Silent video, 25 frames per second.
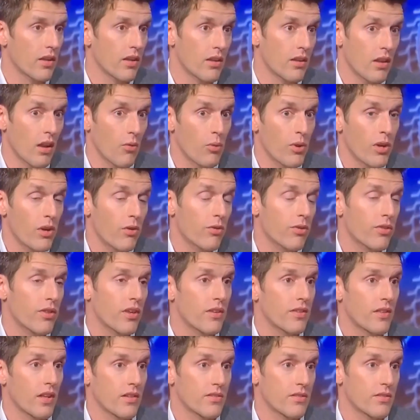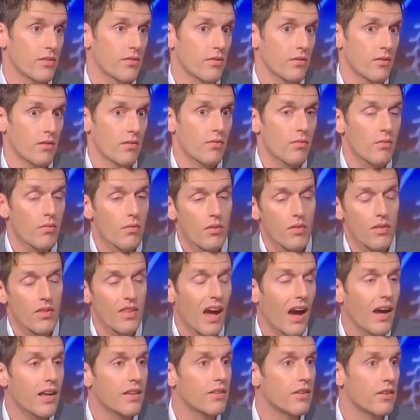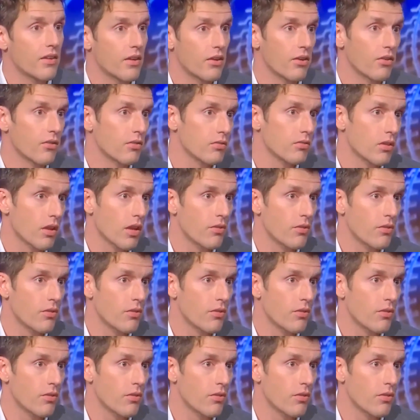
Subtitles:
And we don't think that's the ideal.